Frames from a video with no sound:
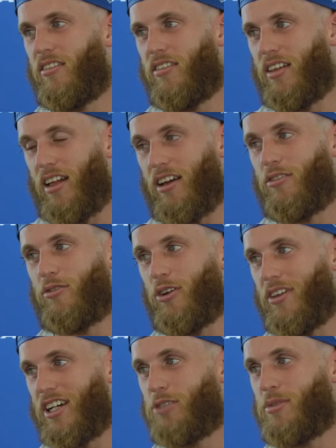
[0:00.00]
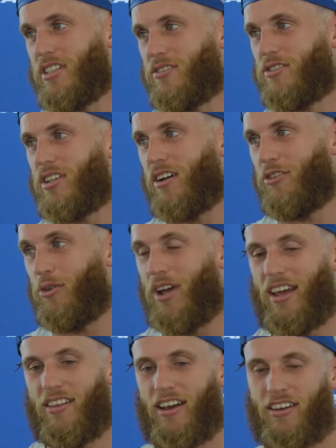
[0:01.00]
the like really expensive stuff. You know, we
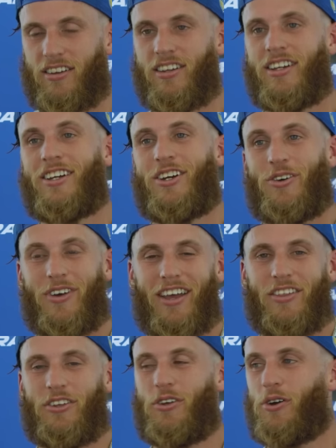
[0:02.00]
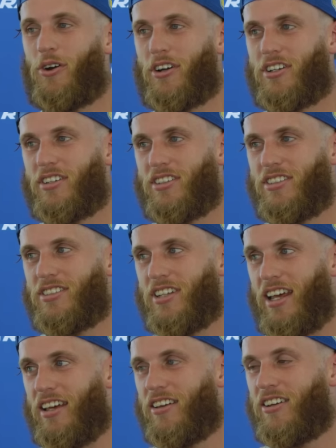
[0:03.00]
had the New York
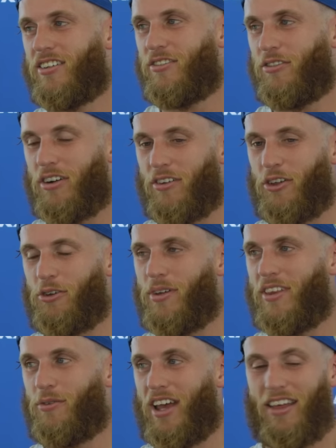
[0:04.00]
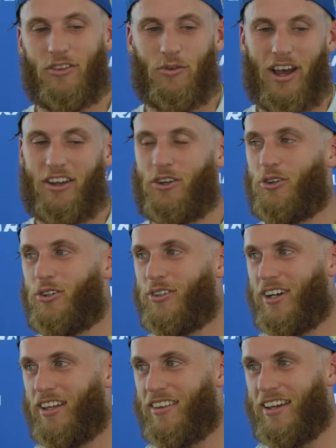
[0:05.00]
steak for them, and then we had the Wagyu,
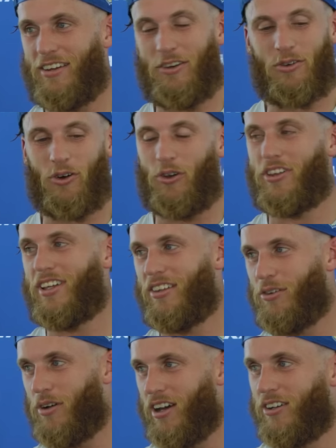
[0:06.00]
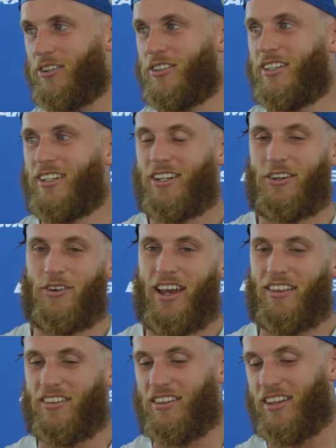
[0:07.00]
and he would only eat the Wagyu. You know, we
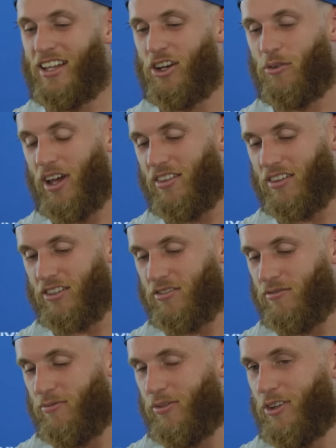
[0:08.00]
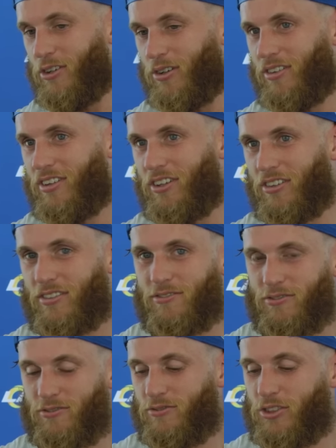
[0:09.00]
had the you know, little
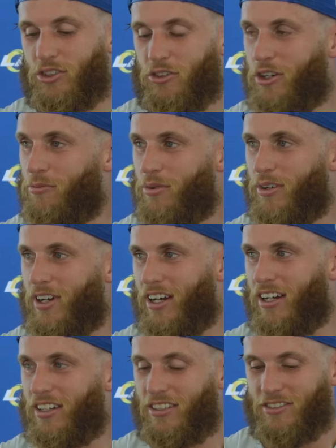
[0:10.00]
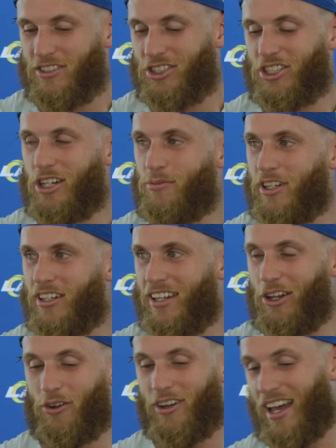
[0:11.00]
shrimp sashimi.
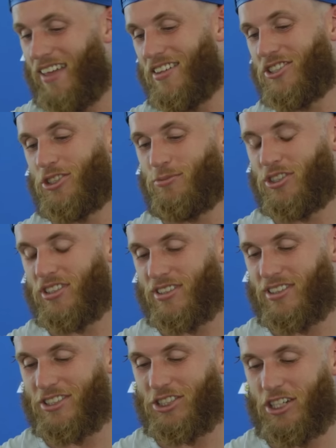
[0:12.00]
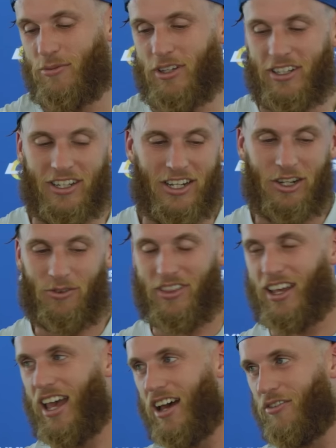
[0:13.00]
He only had the shrimp sashimi with
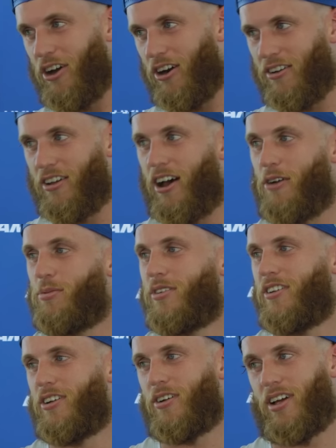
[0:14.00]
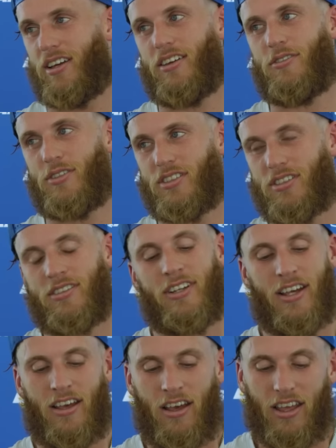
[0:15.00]
the caviar on top. You know, like it was,
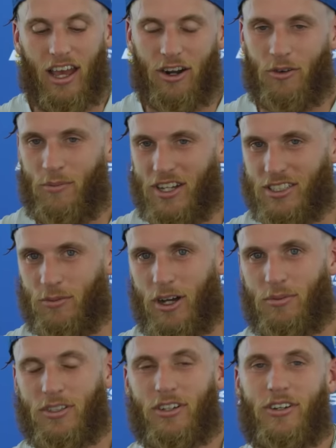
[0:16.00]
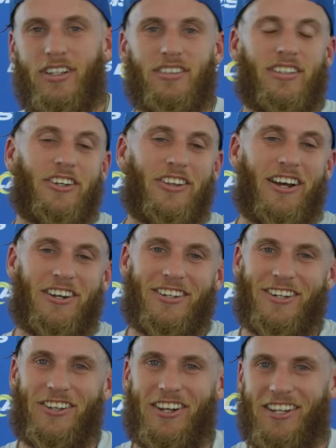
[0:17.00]
yeah, no, we messed him up. So he's good luck
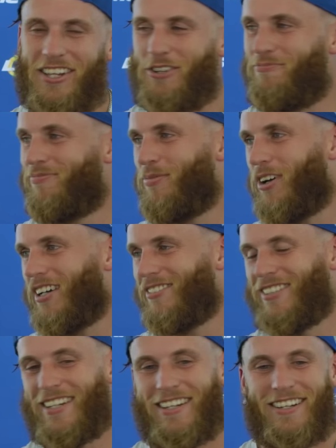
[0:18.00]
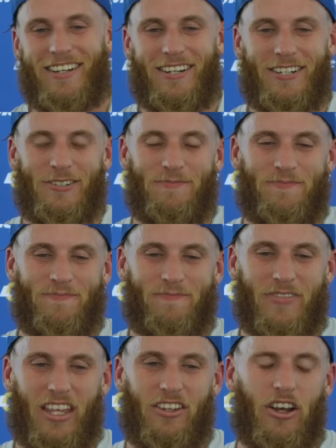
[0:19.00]
to him. But it
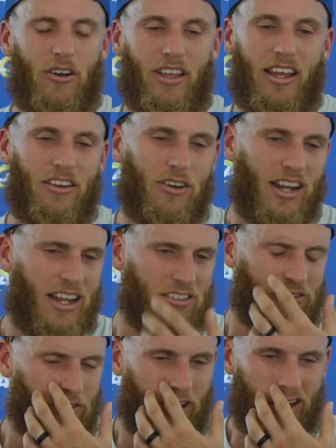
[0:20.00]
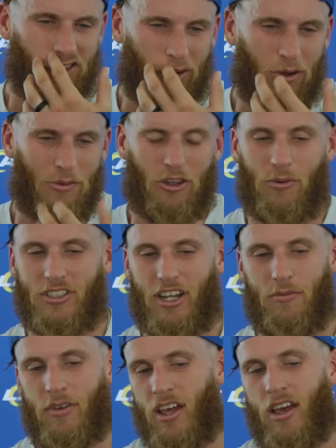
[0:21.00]
hasn't rubbed on me too much.
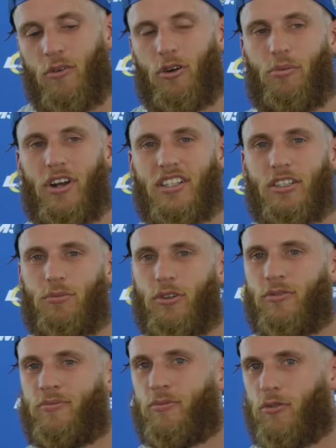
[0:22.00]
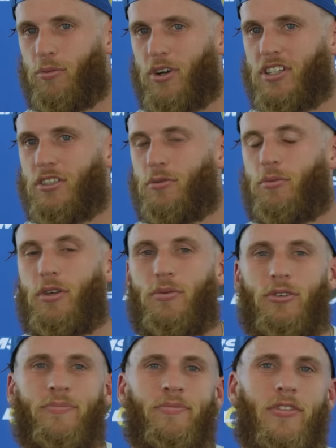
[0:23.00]
We're pretty simple. We're pretty simple
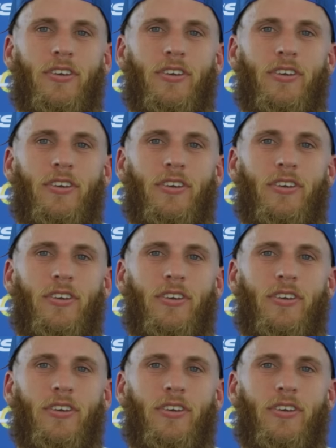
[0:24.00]
people.